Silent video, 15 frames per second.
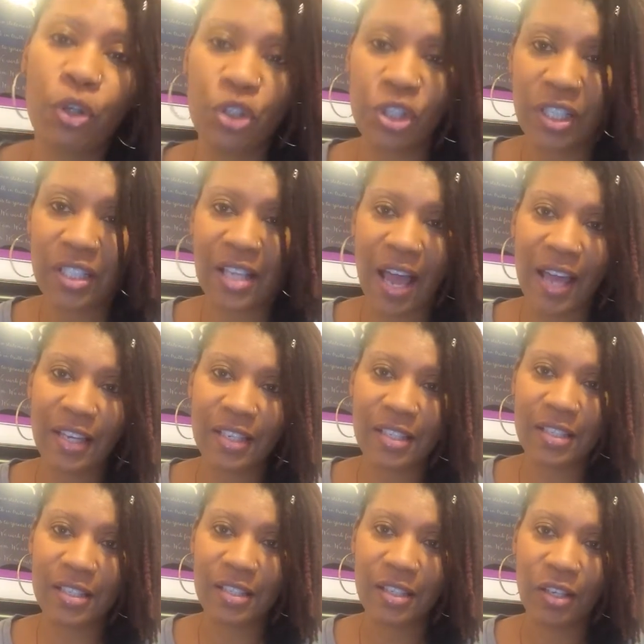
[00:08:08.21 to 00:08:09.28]

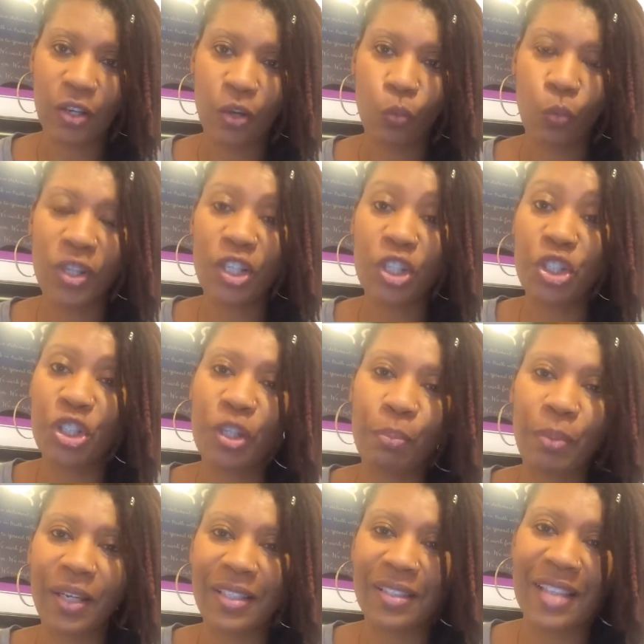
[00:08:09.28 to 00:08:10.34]
merchandise when the
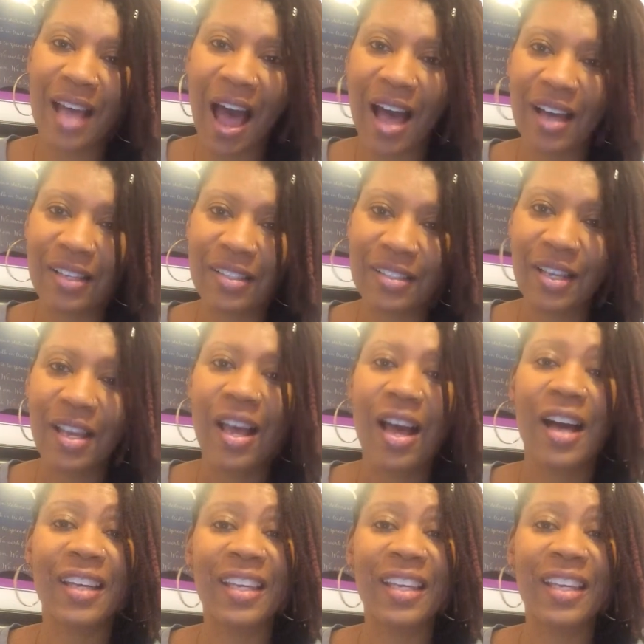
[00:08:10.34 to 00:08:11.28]
ship docks.